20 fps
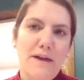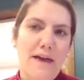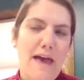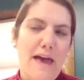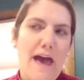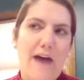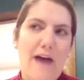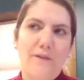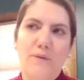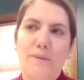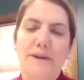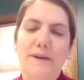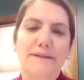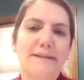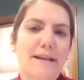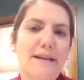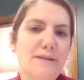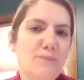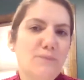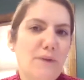everybody
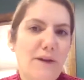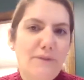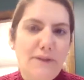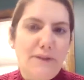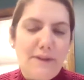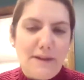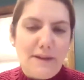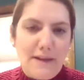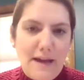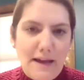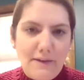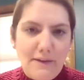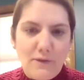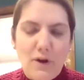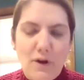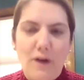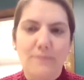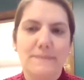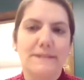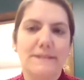says when everything kind of
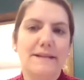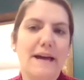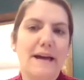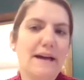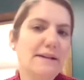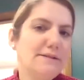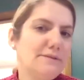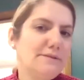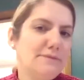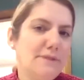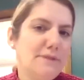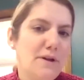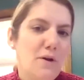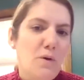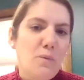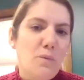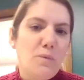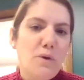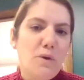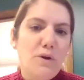calms down,
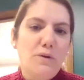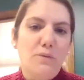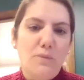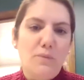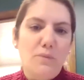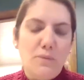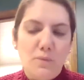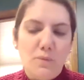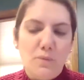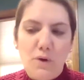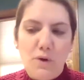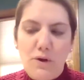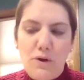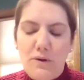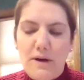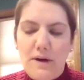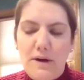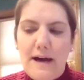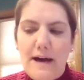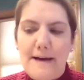we'll
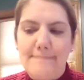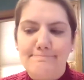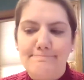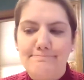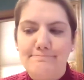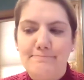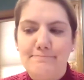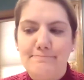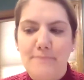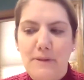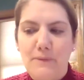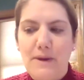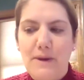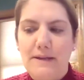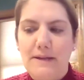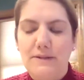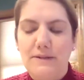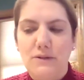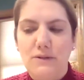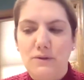be
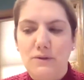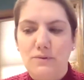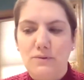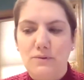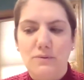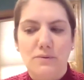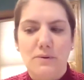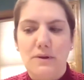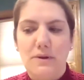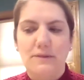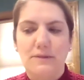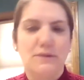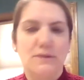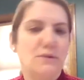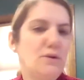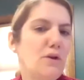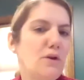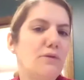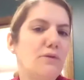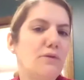ready to
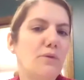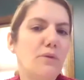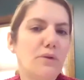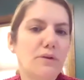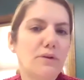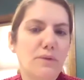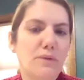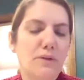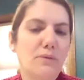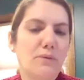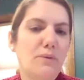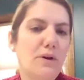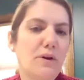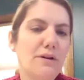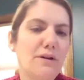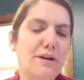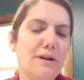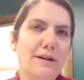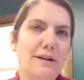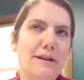go forward with the
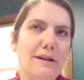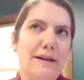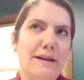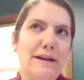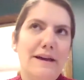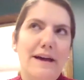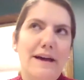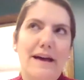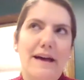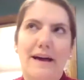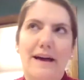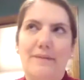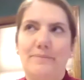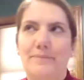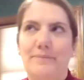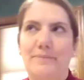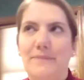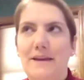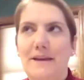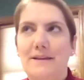work.
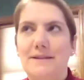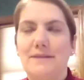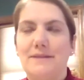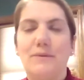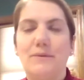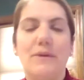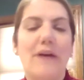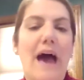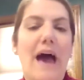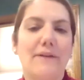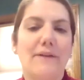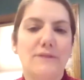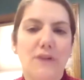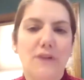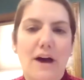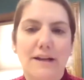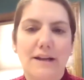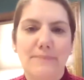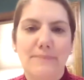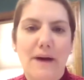So we have
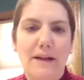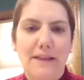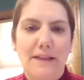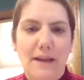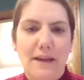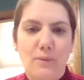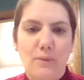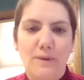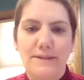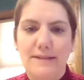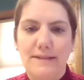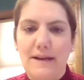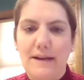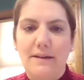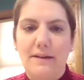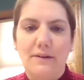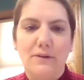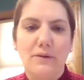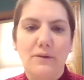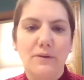talked about, like, what's that
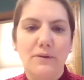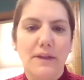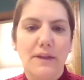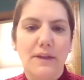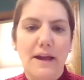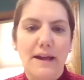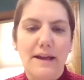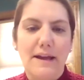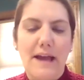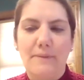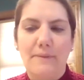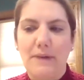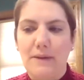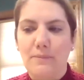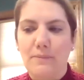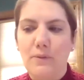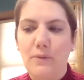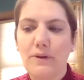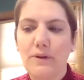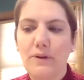going to look like? How many
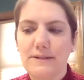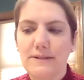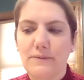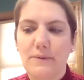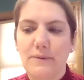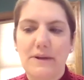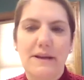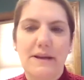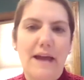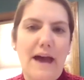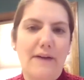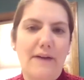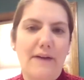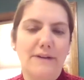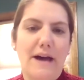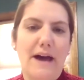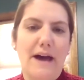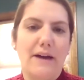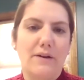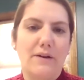employees are we going to have to
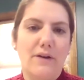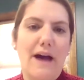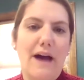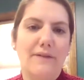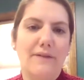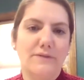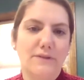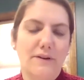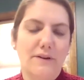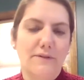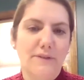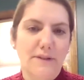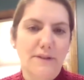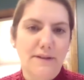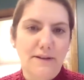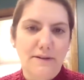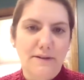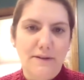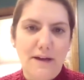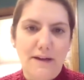hire after
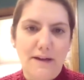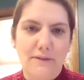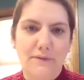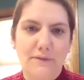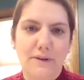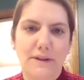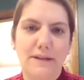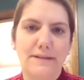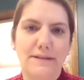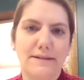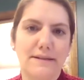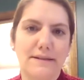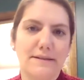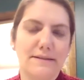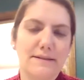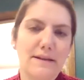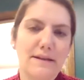everything kind of releases?